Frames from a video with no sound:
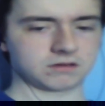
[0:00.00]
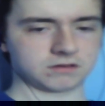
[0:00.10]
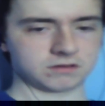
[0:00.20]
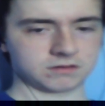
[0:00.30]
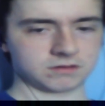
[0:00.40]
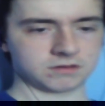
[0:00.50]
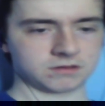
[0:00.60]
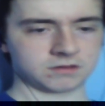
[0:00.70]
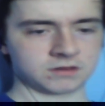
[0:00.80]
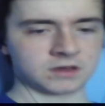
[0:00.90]
Huh.
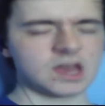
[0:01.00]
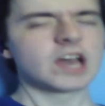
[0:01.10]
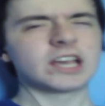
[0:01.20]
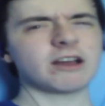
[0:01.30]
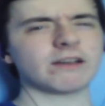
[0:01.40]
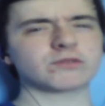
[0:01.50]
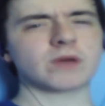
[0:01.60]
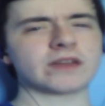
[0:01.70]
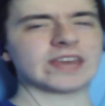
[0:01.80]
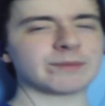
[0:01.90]

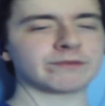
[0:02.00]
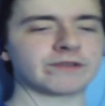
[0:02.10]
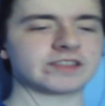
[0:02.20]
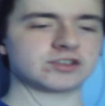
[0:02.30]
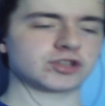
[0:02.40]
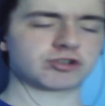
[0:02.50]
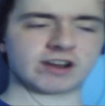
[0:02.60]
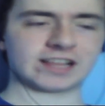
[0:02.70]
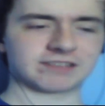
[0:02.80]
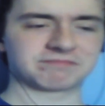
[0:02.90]
Yeah, I have to admit, I think I prefer
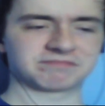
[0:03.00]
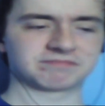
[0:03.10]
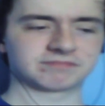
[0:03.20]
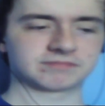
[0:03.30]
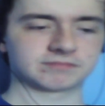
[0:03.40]
the other trailer.